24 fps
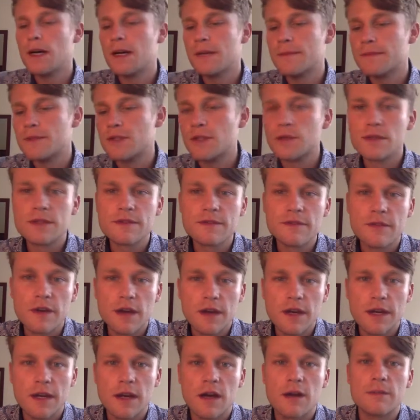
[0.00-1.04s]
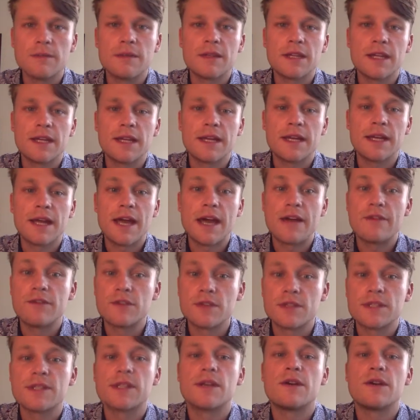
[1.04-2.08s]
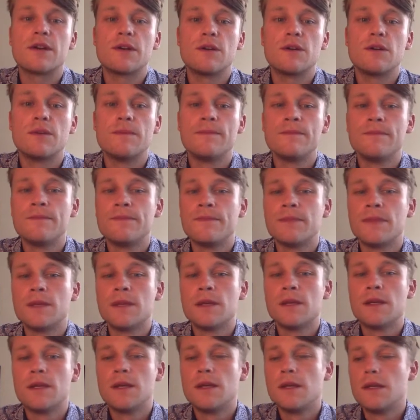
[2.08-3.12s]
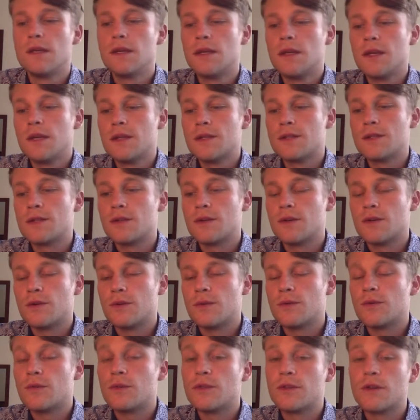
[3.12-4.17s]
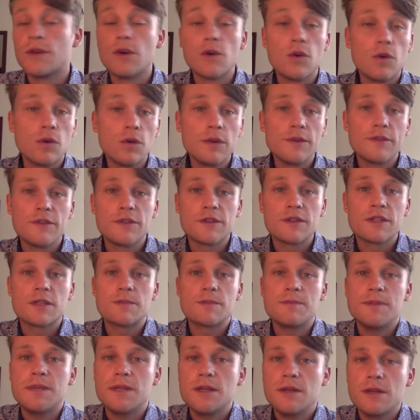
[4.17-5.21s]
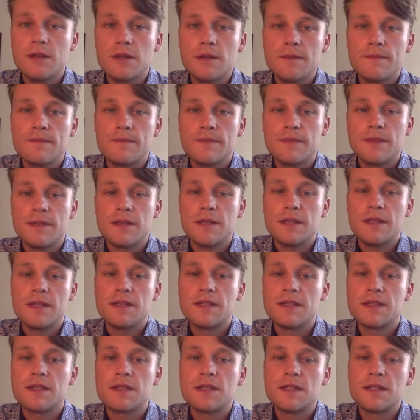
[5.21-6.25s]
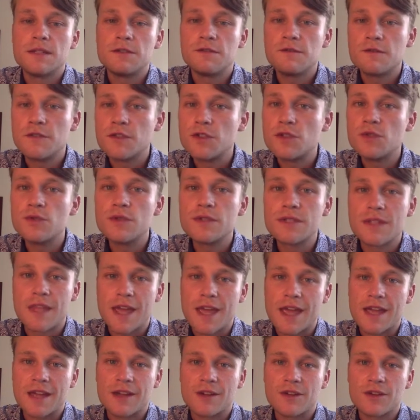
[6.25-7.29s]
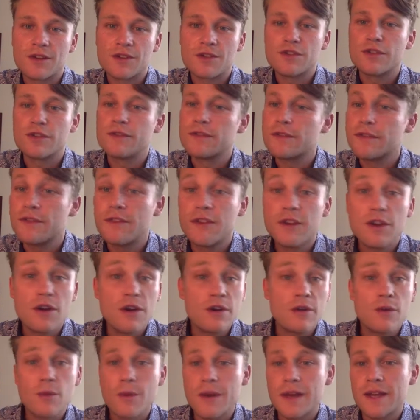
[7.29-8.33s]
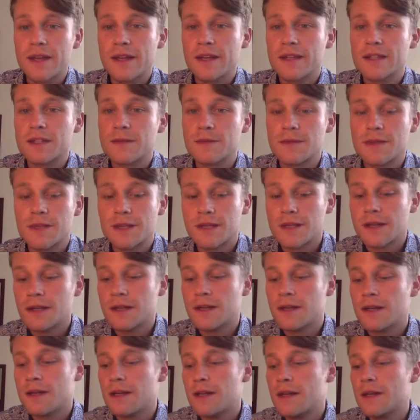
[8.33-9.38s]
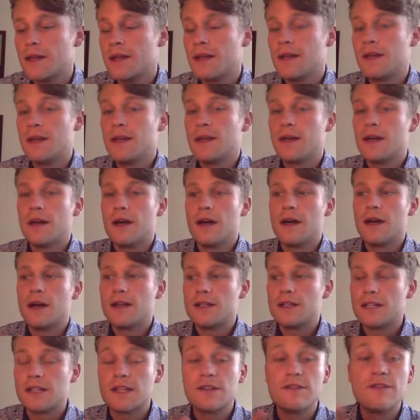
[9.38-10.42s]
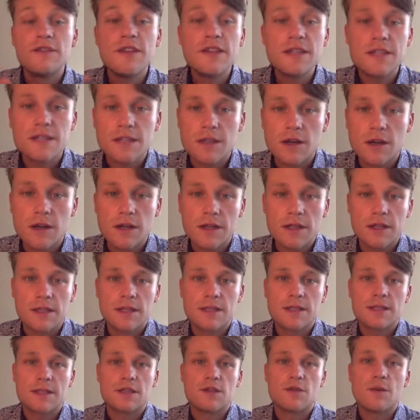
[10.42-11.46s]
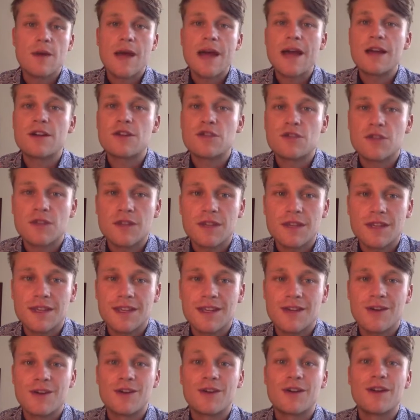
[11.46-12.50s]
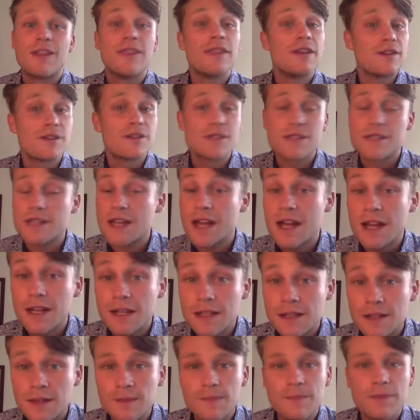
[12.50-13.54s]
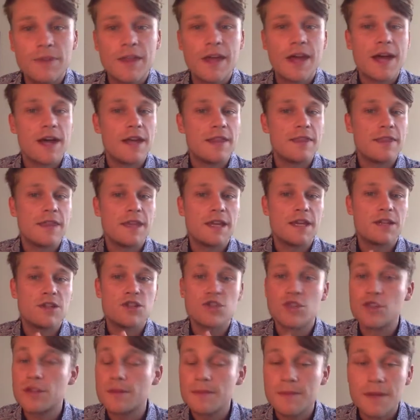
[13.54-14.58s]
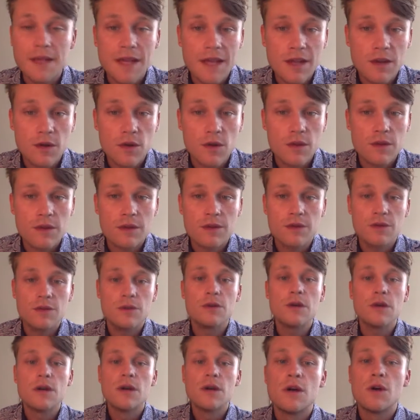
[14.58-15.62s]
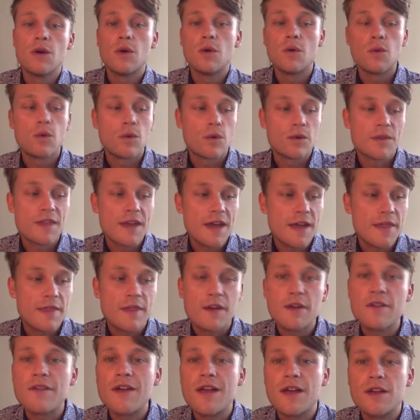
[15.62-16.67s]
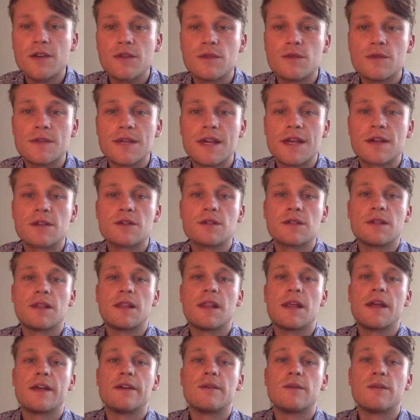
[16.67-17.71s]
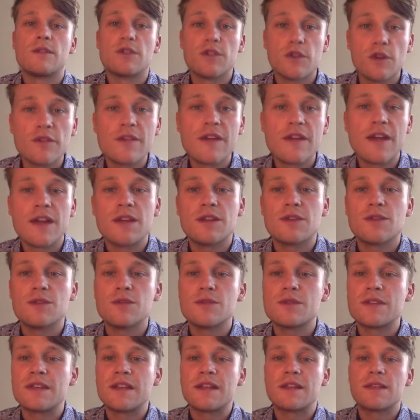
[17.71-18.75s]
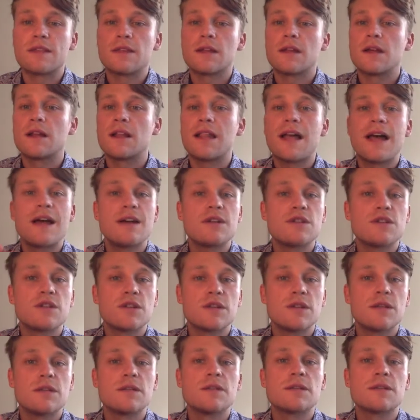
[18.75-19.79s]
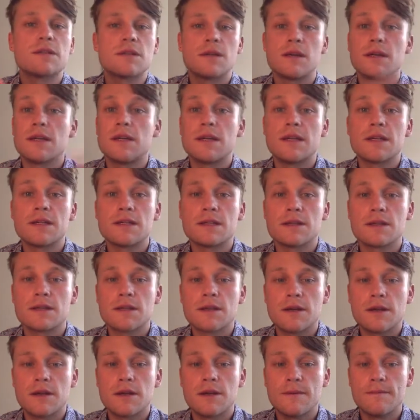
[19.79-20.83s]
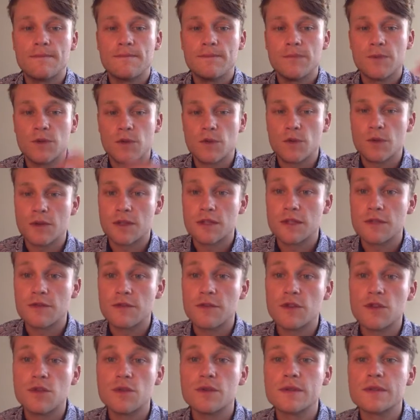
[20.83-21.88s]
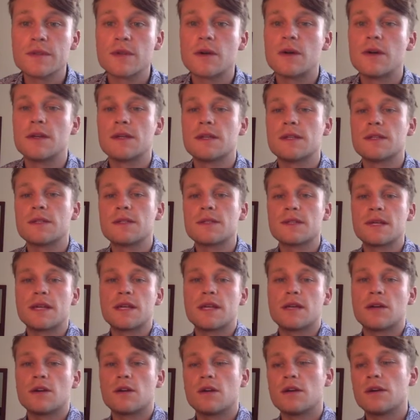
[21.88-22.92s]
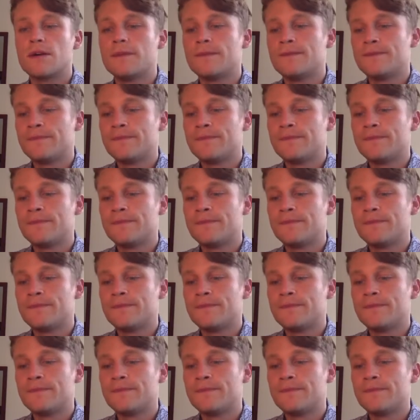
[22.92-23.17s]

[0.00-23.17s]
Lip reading: So it's very commonly adversarial. So the goal, if you're the speaker, is to diffuse the anger. So you have to figure out a way to convince the audience that you actually are on their side, that they shouldn't be angry with you, or that their values actually align with your values and the clash is unnecessary. You want to diffuse the audience anger.